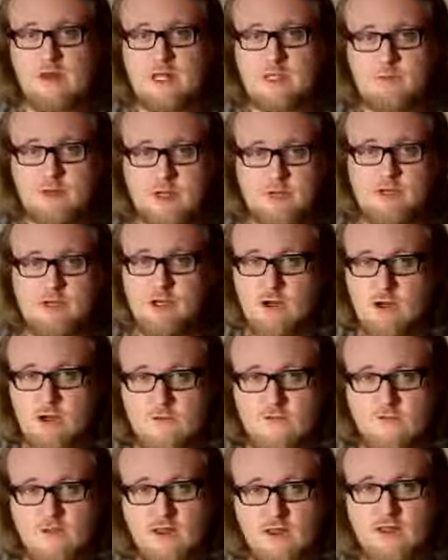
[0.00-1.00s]
that it's been
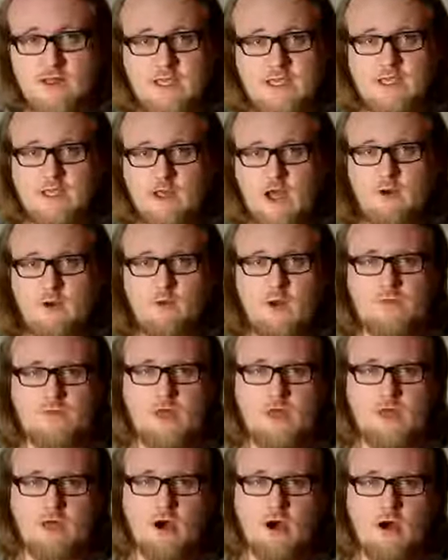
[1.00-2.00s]
observed, at least on what
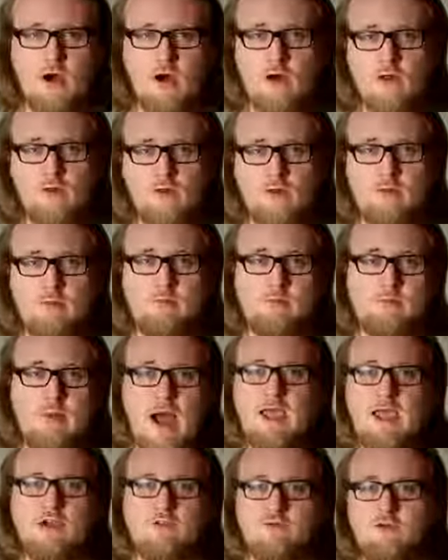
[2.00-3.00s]
they call the
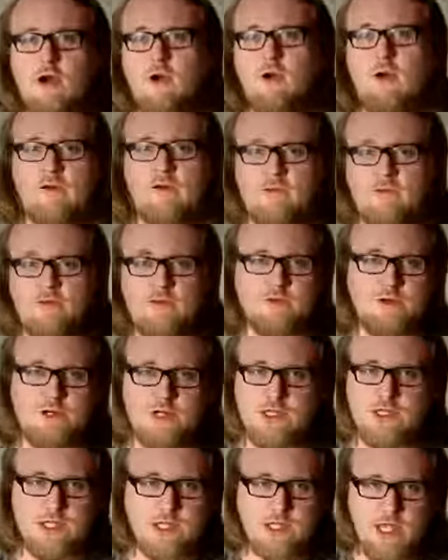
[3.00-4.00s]

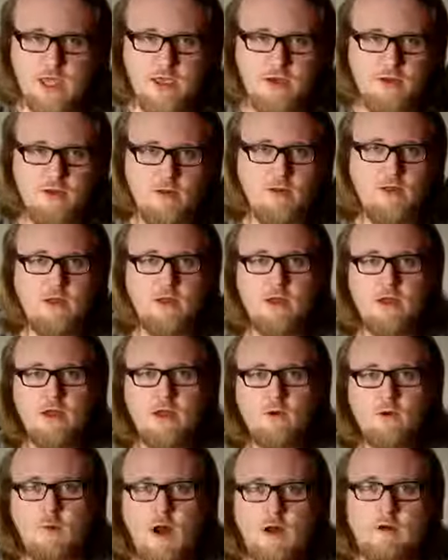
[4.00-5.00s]
microevolution scale,
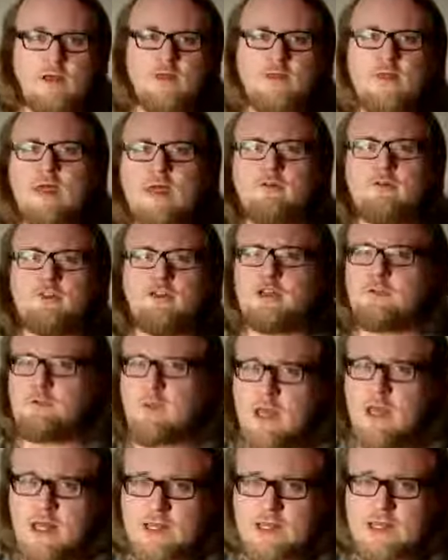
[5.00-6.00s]
wherein they will
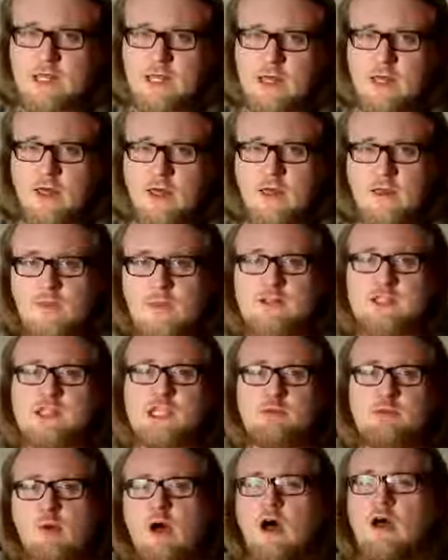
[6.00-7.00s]
admit that
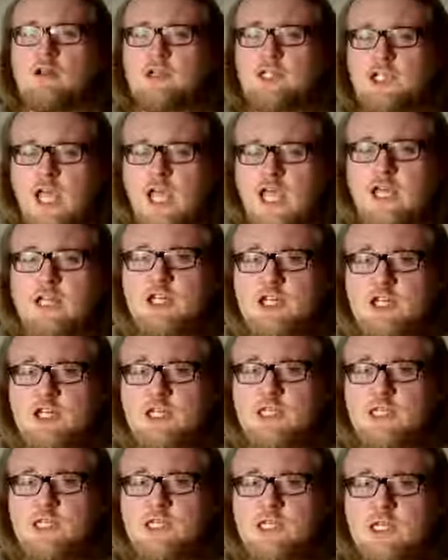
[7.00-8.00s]
small
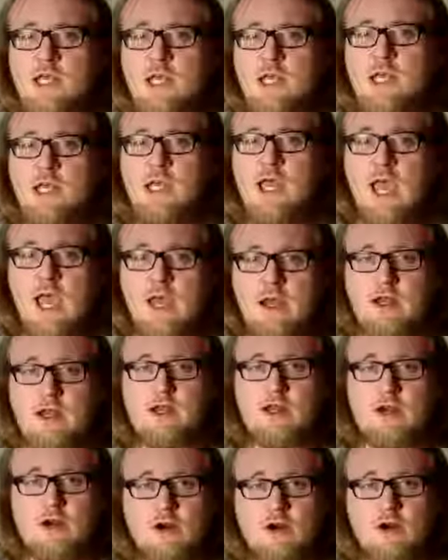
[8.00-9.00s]
changes can
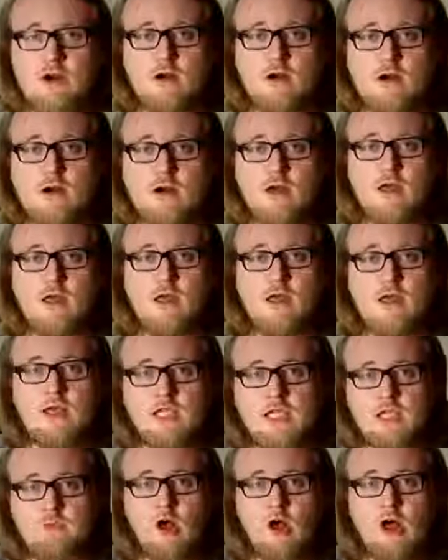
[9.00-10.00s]
occur
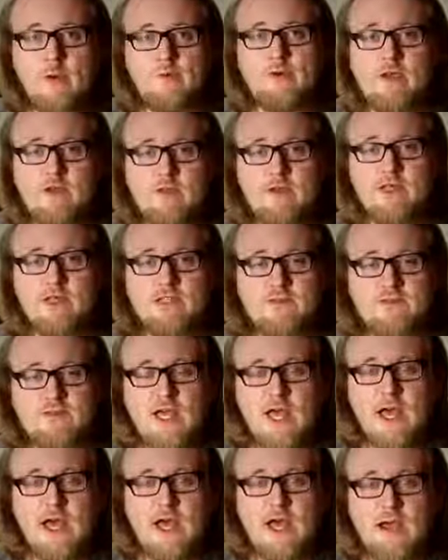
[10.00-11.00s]
in small periods of
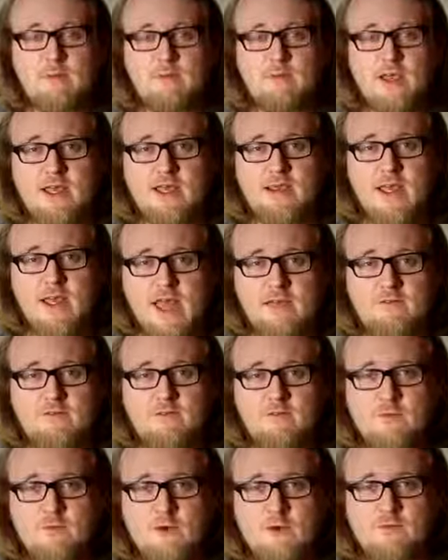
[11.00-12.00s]
time in life
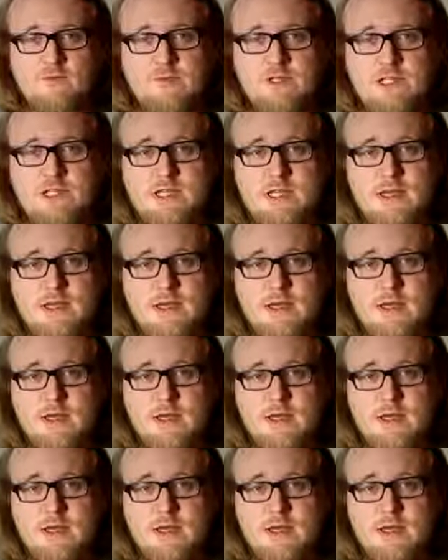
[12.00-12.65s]
forms.